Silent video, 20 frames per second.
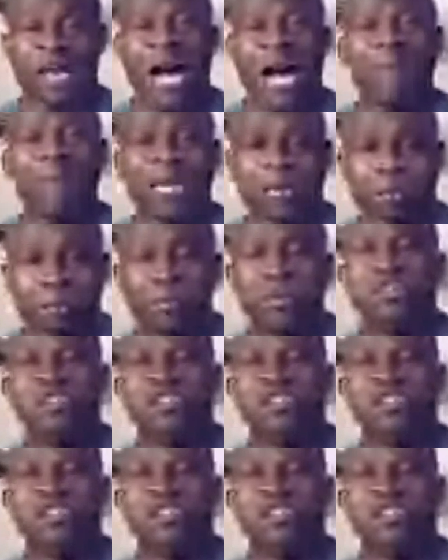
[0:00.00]
Y'all better
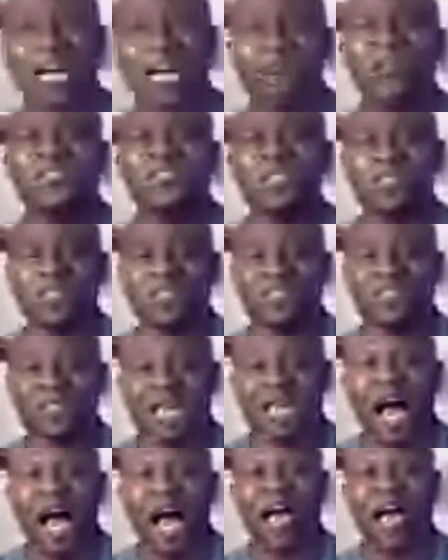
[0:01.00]
put y'all differences
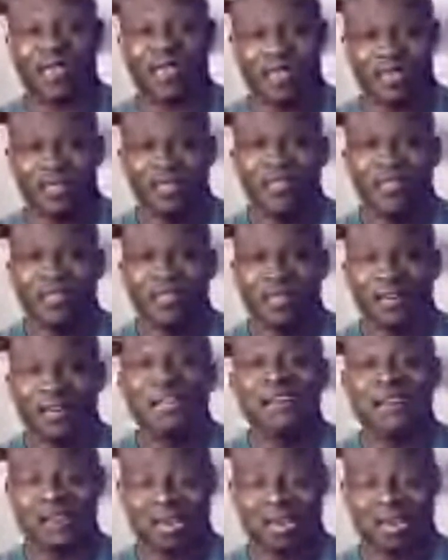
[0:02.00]
aside
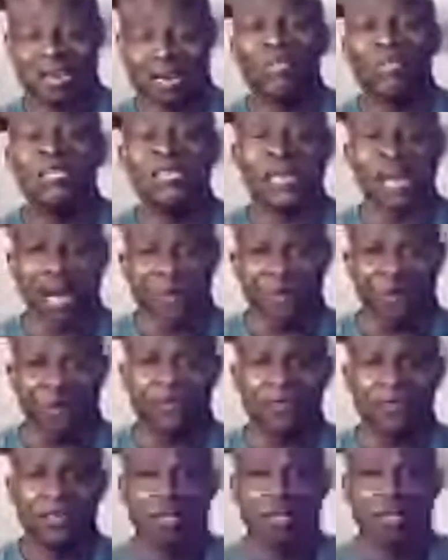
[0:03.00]
and come together,
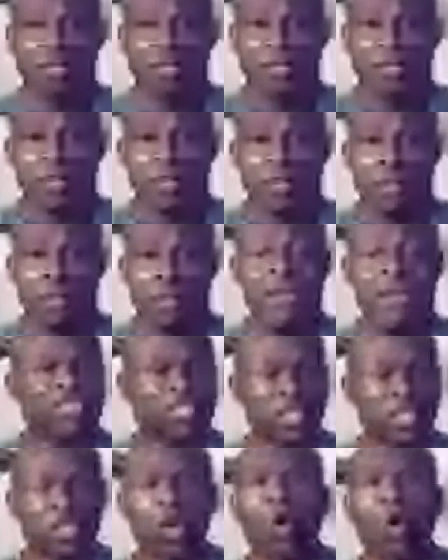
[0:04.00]
because
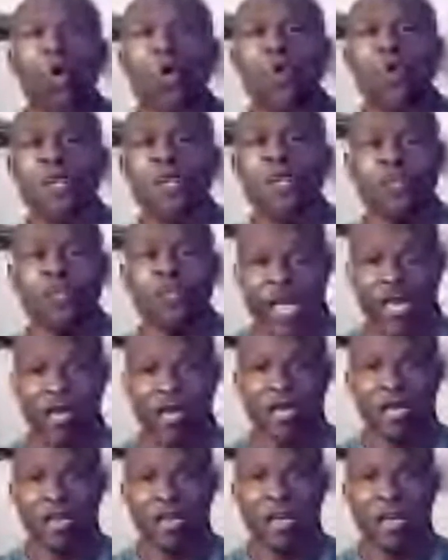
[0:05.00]
it's the only way
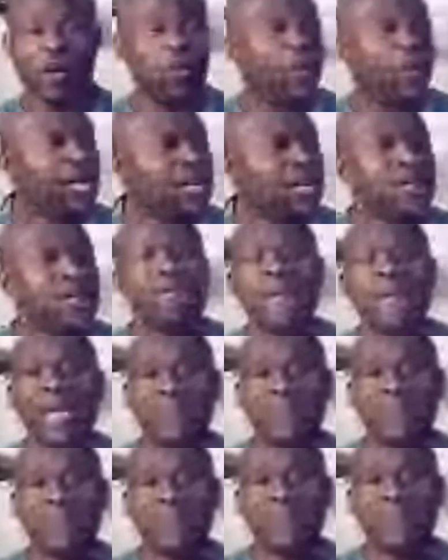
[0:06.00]
we're going to make
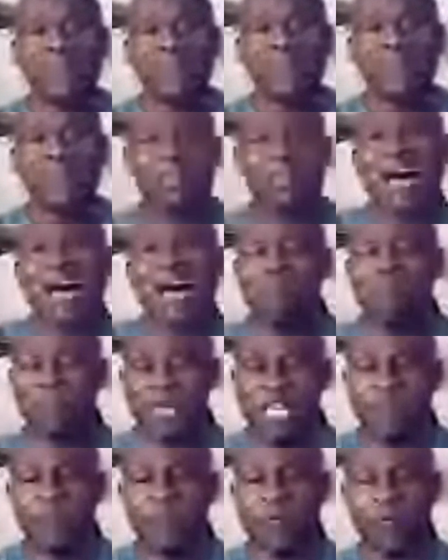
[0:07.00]
this as a
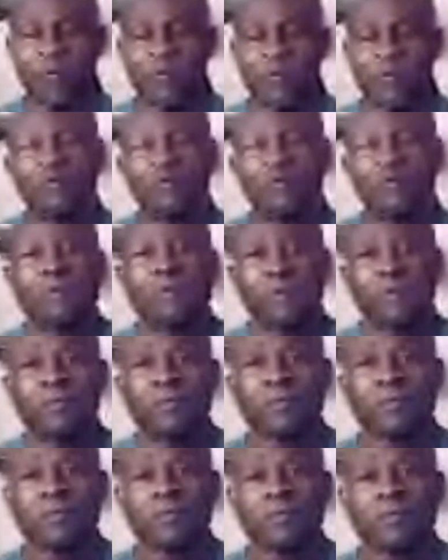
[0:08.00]
people
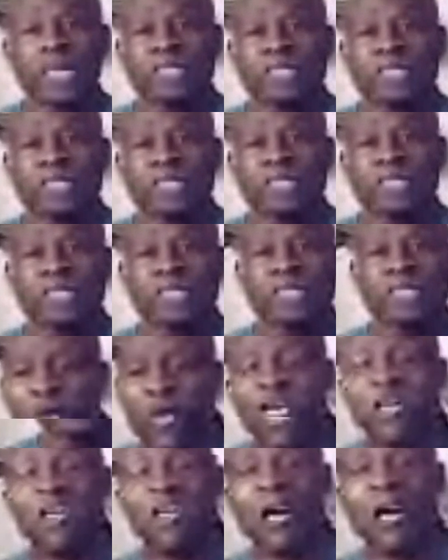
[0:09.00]
is if we
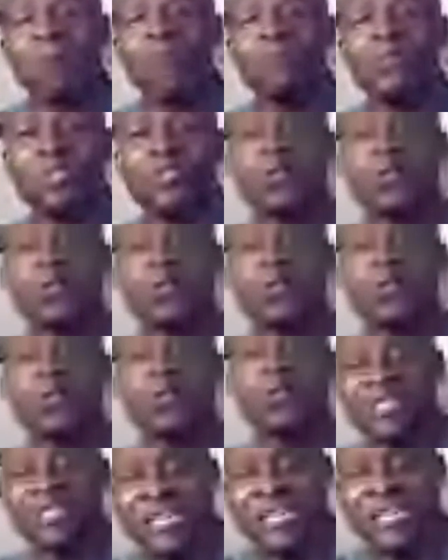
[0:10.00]
come
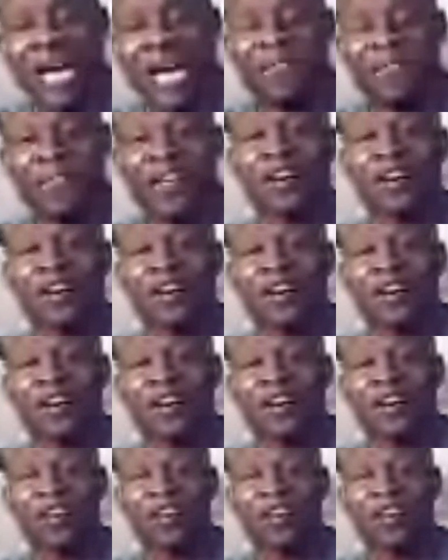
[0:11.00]
together.